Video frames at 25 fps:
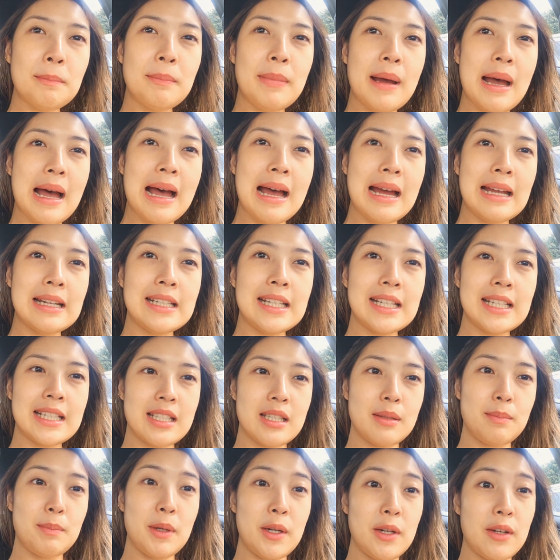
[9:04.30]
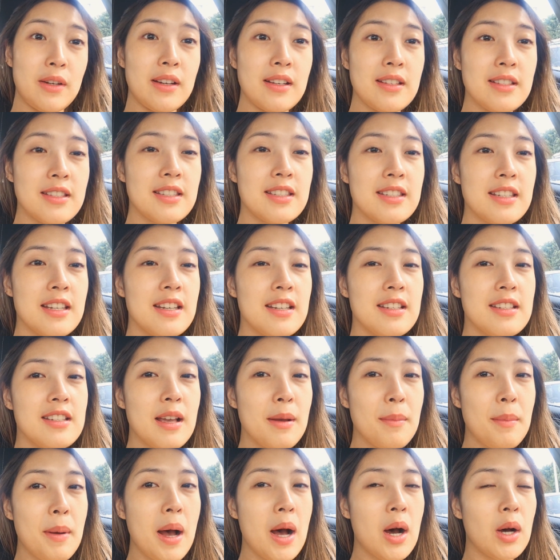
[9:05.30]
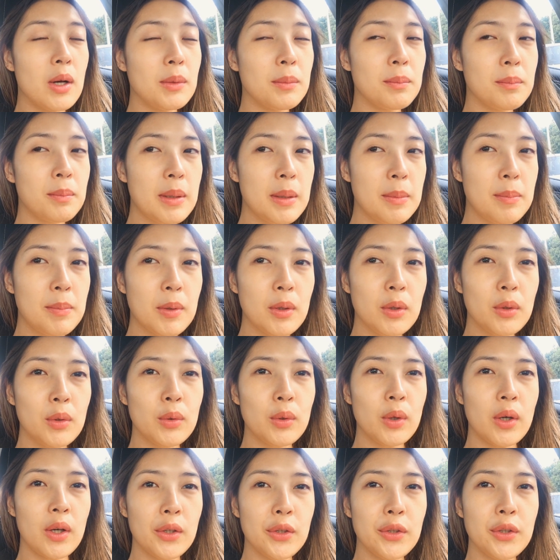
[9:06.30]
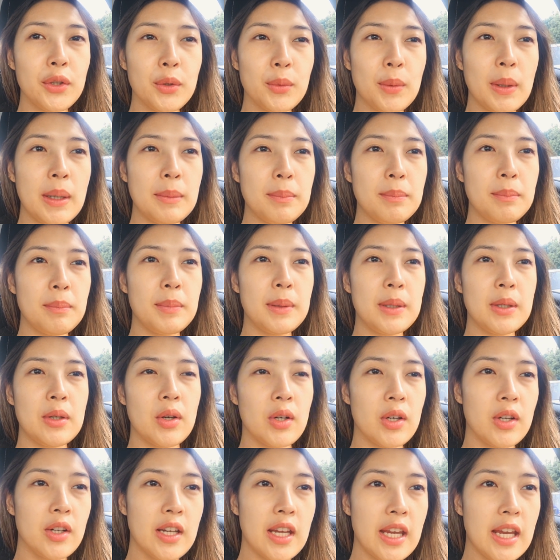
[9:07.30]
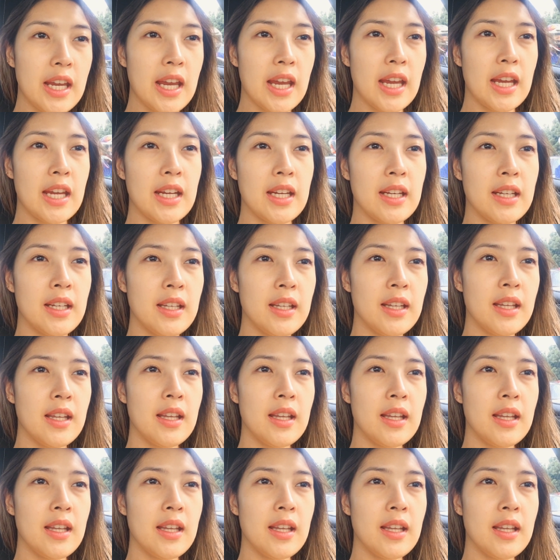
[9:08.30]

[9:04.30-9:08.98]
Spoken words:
bad experiences about people who underwent PRK,